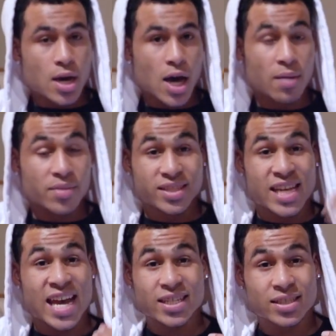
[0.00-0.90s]
the
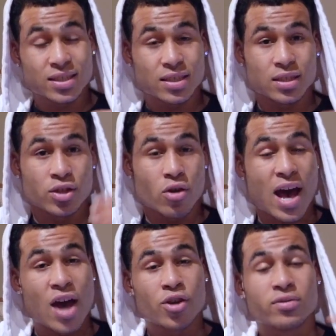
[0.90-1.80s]
text,
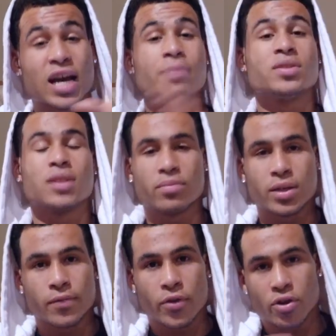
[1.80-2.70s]
how you type
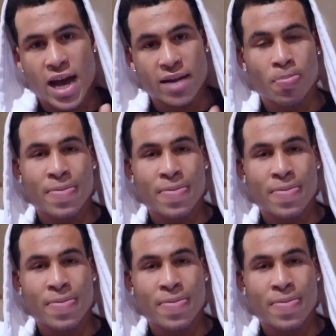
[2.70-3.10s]
something for your ad.